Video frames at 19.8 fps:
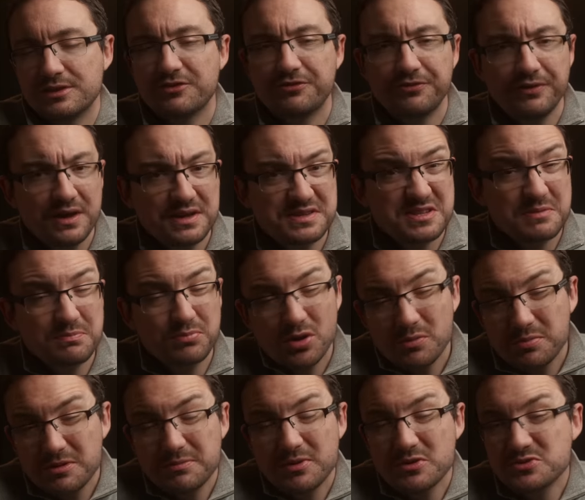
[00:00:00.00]
The first and
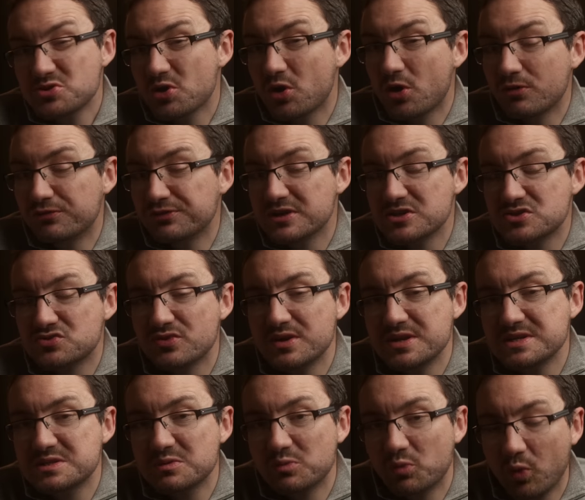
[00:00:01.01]
probably most obvious
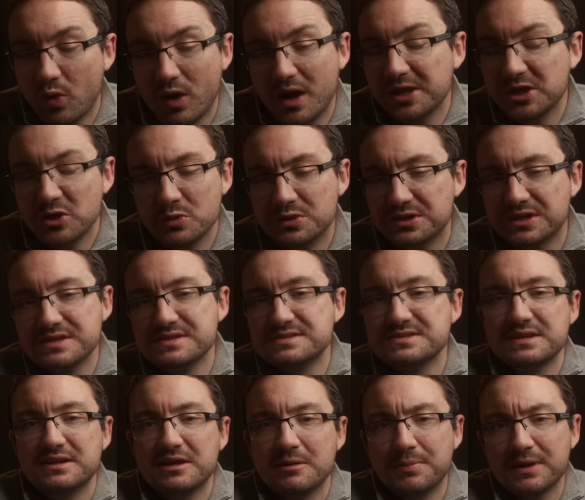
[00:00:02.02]
reason why you would
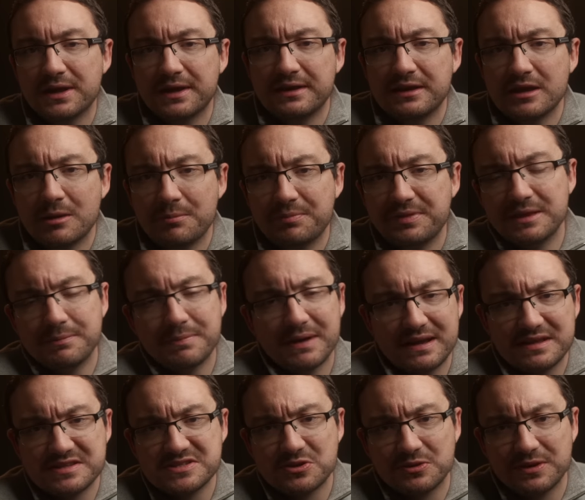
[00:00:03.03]
consider picking up the
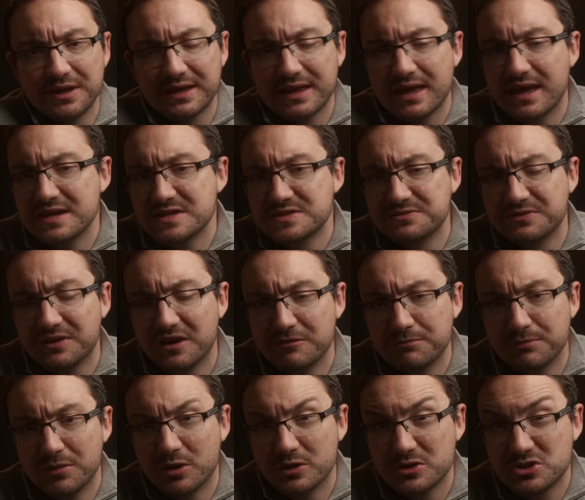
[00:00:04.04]
Panasonic S
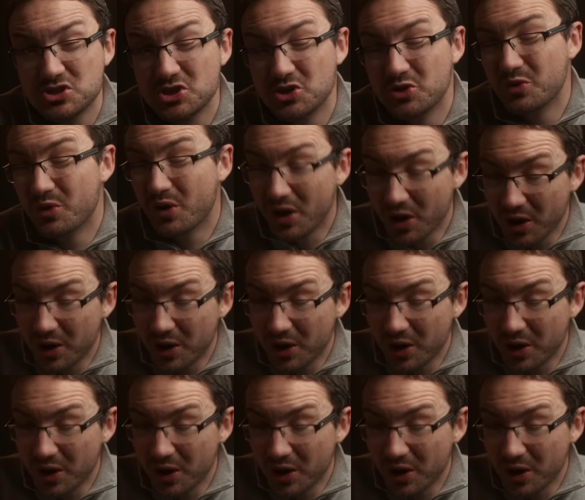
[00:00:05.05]
five Mark two